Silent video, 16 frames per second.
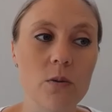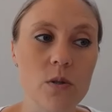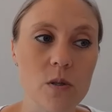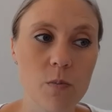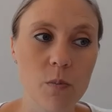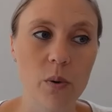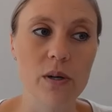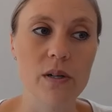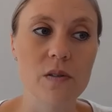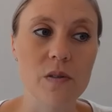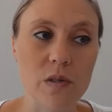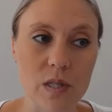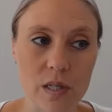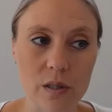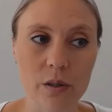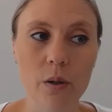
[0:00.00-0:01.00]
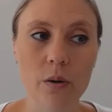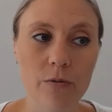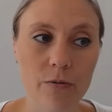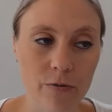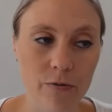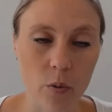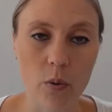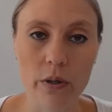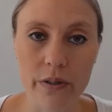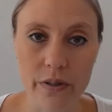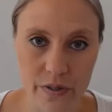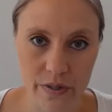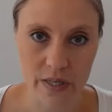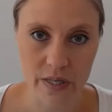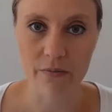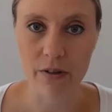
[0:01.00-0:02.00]
is
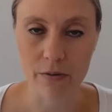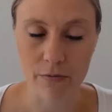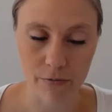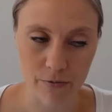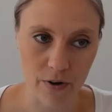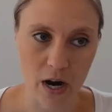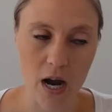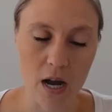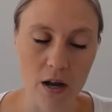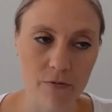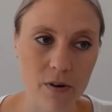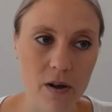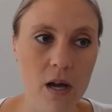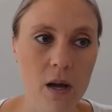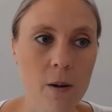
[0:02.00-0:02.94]
0.0475.